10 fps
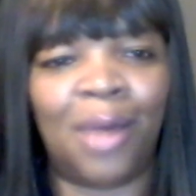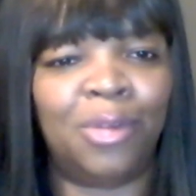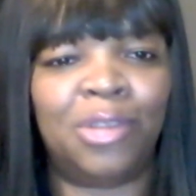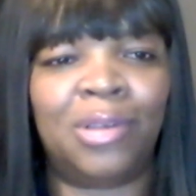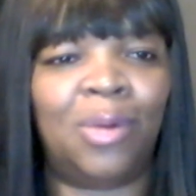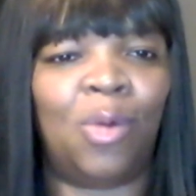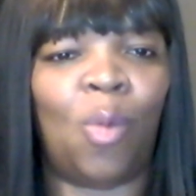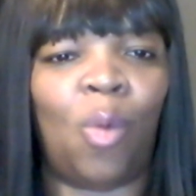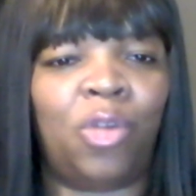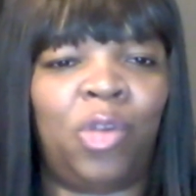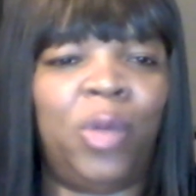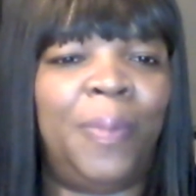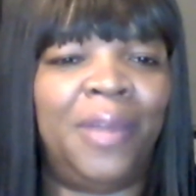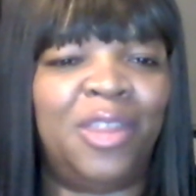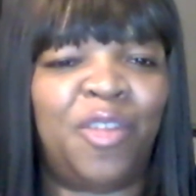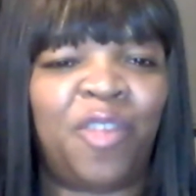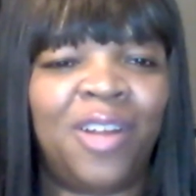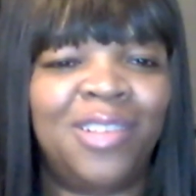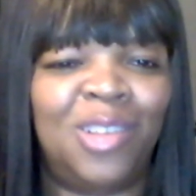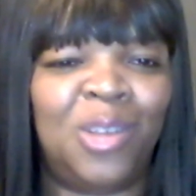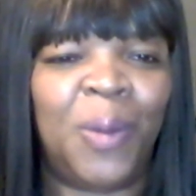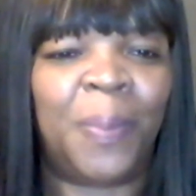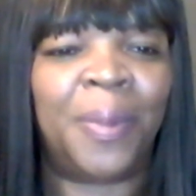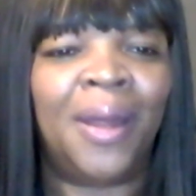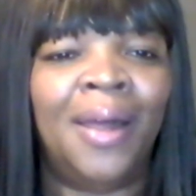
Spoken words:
I was sweeping the front stoop.